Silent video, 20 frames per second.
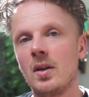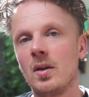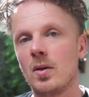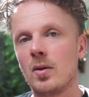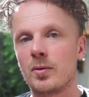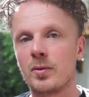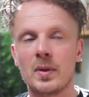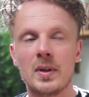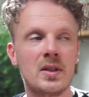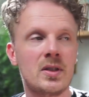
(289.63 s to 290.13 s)

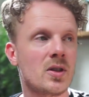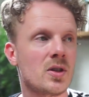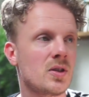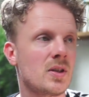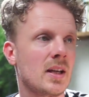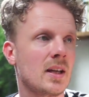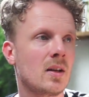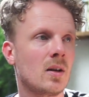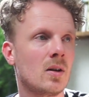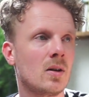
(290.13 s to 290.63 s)
Or for instance,
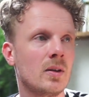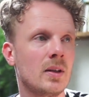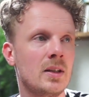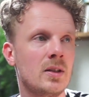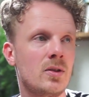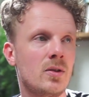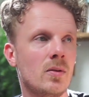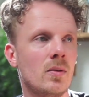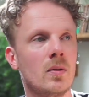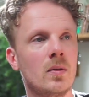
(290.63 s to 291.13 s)
they go
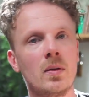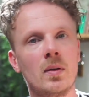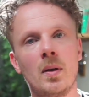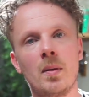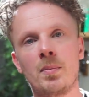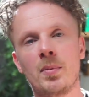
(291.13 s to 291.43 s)
into a